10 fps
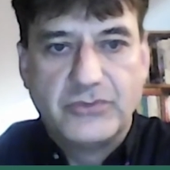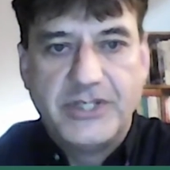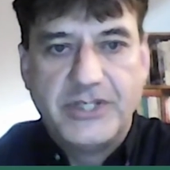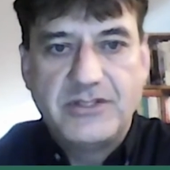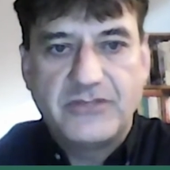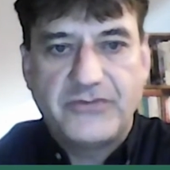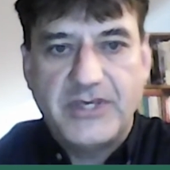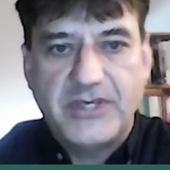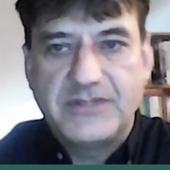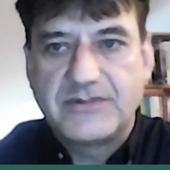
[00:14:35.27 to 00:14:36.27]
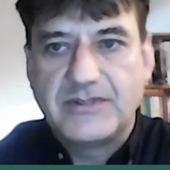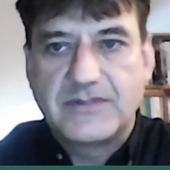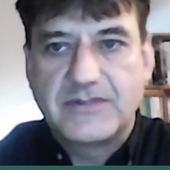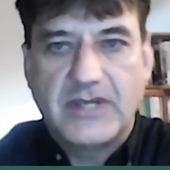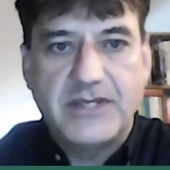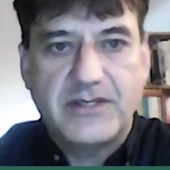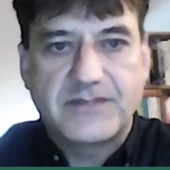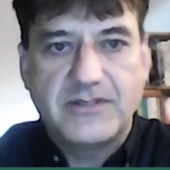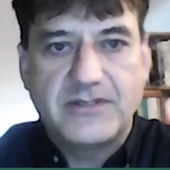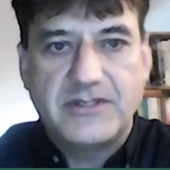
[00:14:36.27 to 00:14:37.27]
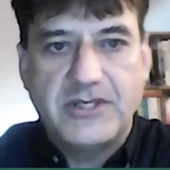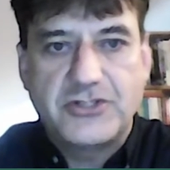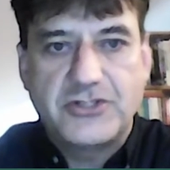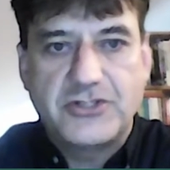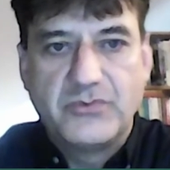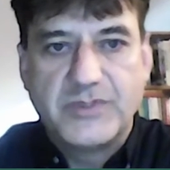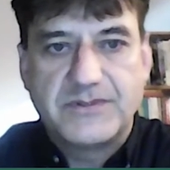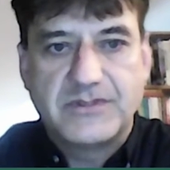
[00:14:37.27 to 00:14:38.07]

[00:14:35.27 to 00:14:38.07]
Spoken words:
interface this light excitation with